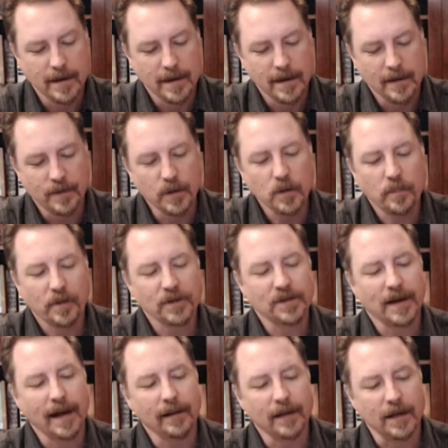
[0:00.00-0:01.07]
the new
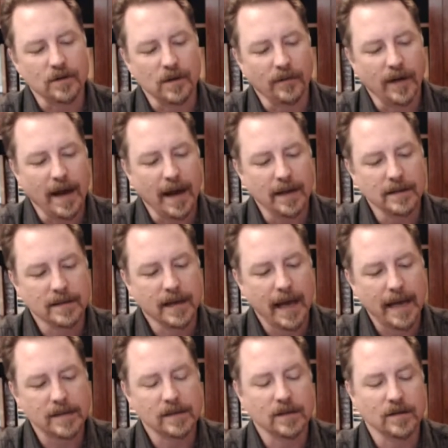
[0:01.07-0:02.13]
personality driven ads
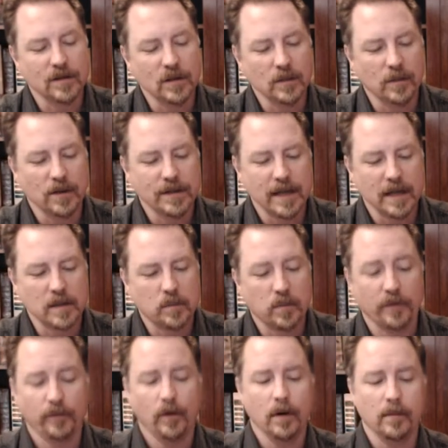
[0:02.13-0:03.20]
cast consumers as
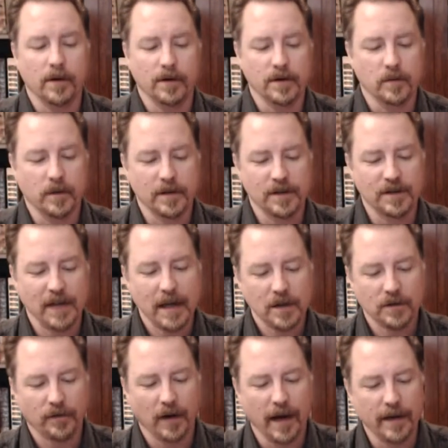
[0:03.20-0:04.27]
performers with stage
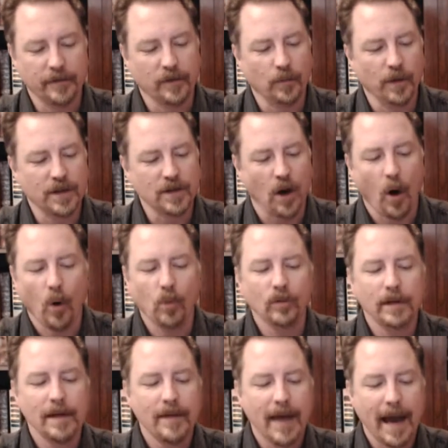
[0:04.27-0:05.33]
fright from which
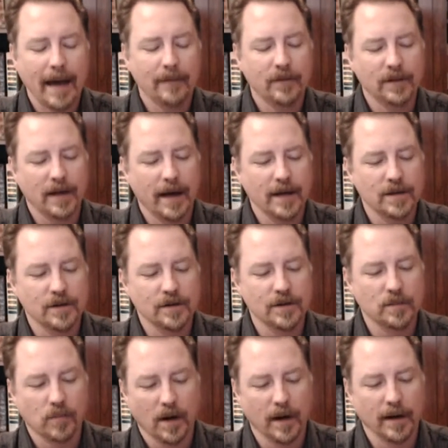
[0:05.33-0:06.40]
only the advertiser's
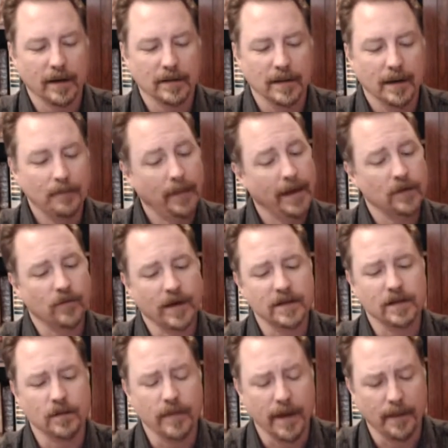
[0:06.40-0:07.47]
product might
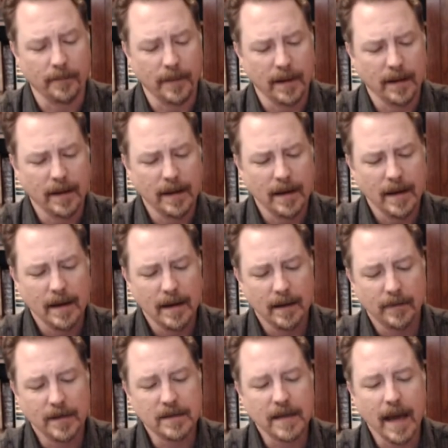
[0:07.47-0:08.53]
rescue them.
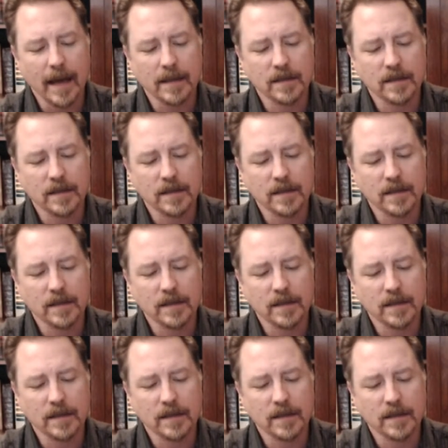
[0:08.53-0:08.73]
These ads